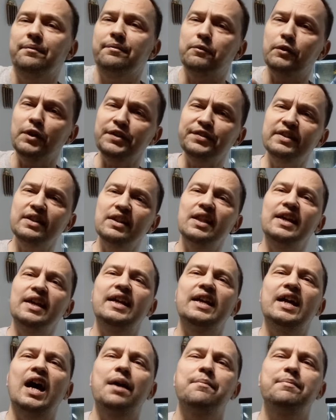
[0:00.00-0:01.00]

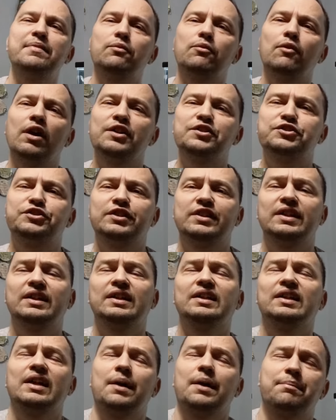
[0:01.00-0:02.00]
Recently, I've been
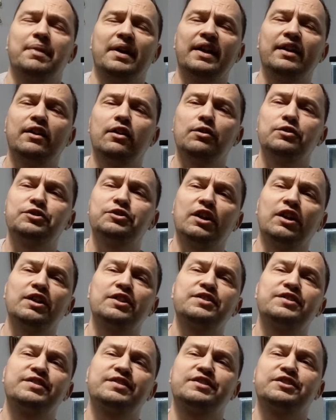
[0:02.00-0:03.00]
watching Ben
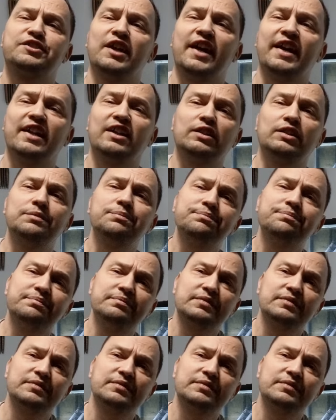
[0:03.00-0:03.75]
Ochart's channel.